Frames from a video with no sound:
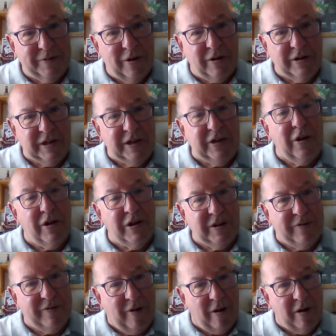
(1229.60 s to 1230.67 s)

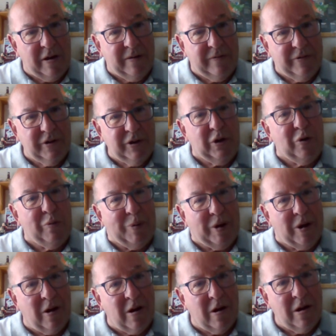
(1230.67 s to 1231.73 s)
1995 at
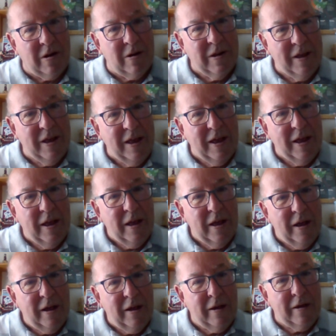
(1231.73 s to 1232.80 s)
QPR.
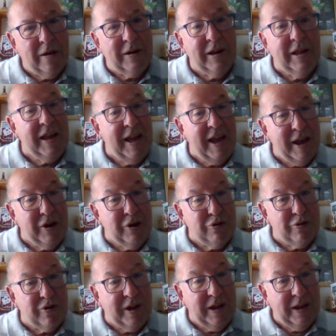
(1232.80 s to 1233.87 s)
Uh, Lee
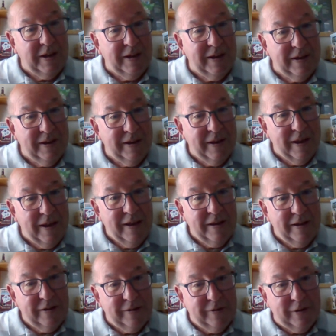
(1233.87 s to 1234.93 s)
Hendrie
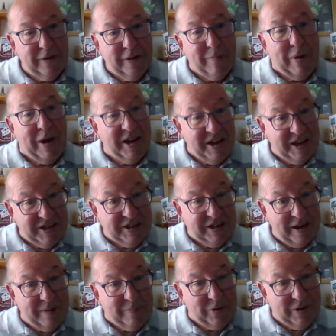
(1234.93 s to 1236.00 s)
uh, made his
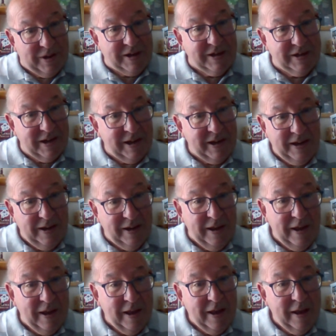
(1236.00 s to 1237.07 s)
debut that day,
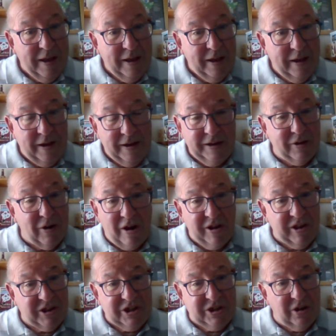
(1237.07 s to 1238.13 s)
and he
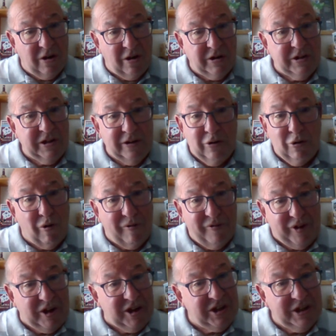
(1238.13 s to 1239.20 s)
neither started nor
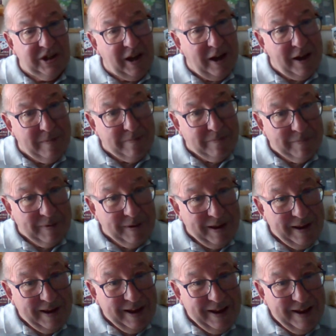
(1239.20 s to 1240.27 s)
finished the game.
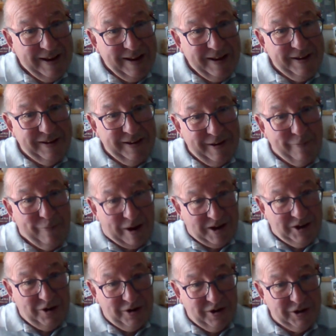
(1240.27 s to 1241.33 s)
He, he,
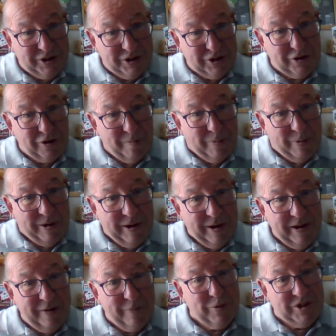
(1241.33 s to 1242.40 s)
went on as a sub
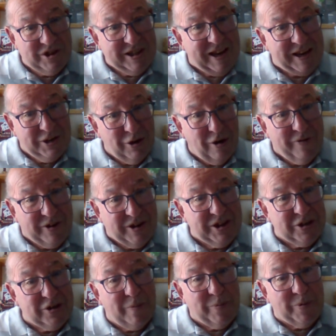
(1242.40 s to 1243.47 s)
and was sent off in
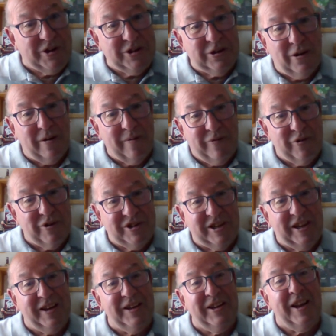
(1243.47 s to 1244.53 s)
stoppage time for a
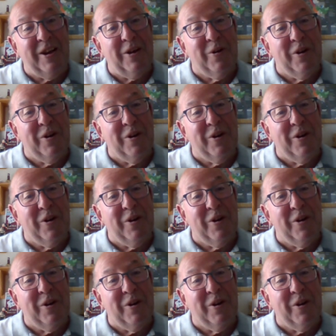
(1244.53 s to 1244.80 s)
second yellow